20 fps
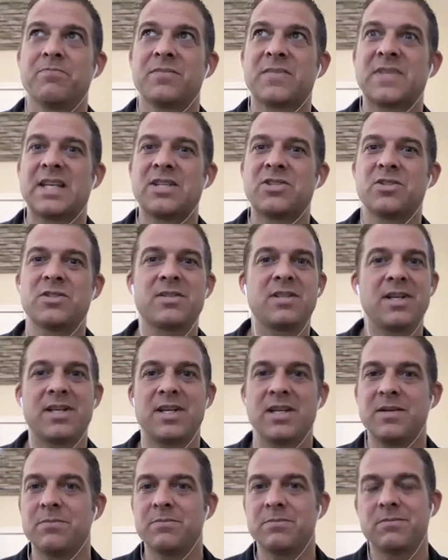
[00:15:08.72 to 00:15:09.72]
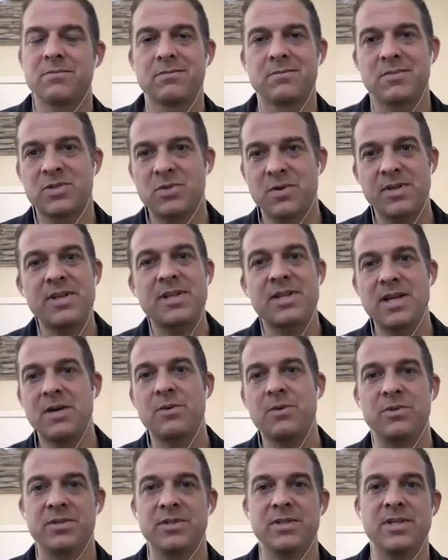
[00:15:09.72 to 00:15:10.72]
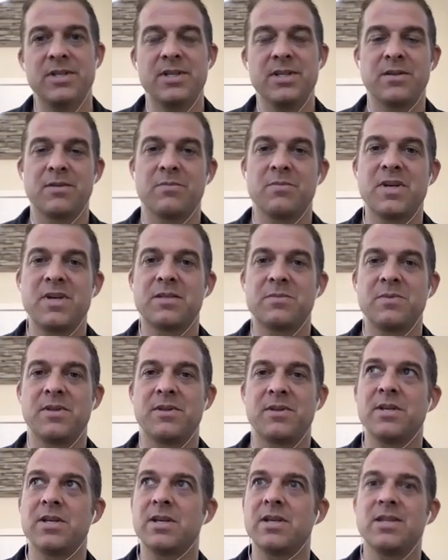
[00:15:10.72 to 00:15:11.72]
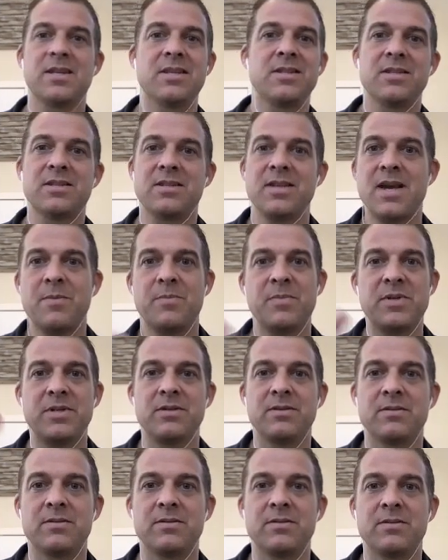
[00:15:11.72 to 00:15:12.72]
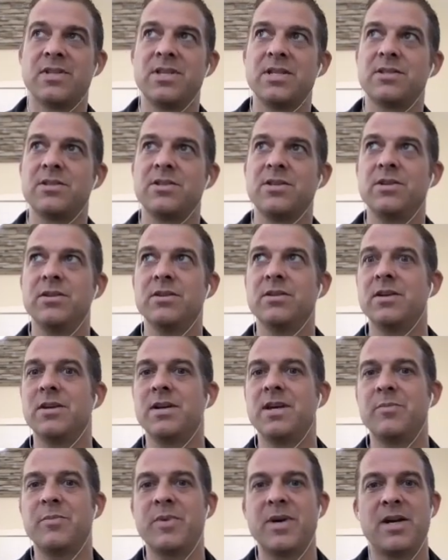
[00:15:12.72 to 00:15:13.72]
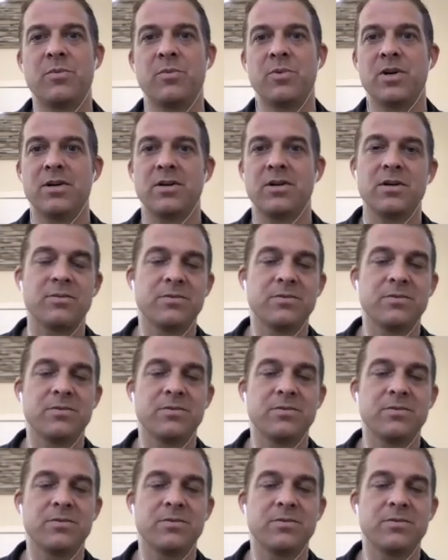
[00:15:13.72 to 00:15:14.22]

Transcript: It's just like so I think that was it. It makes me think it, and this happened this year at Badwater.